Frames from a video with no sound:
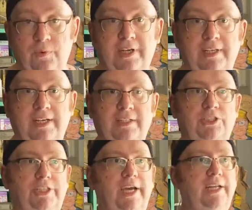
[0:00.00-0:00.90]
working down the
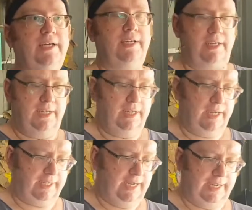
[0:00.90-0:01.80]
shed.
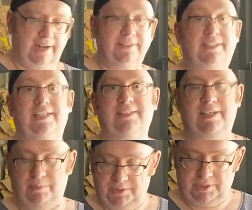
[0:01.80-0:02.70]
I can't guarantee that
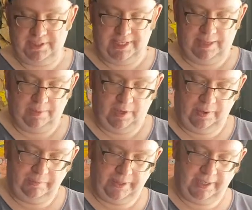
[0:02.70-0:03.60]
input's going to keep
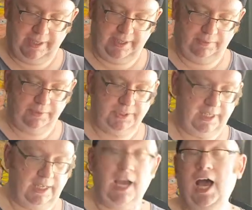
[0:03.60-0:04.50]
going, but uh, we'll
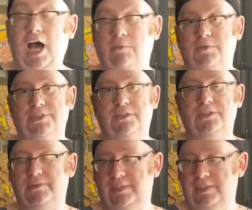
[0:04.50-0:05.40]
see. I'm also
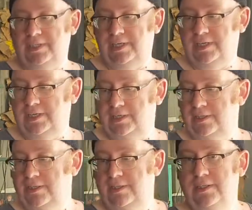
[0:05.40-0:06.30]
doing uh,
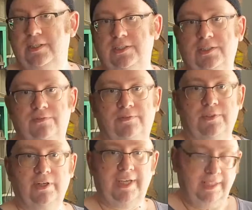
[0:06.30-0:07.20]
some
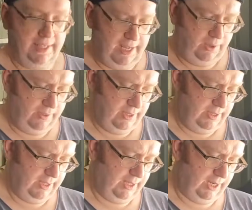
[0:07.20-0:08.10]
vlogging now.
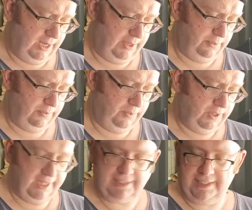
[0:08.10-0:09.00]
I would
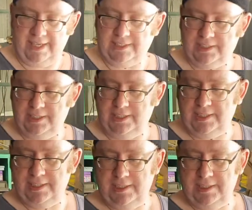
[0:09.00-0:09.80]
like to get uh,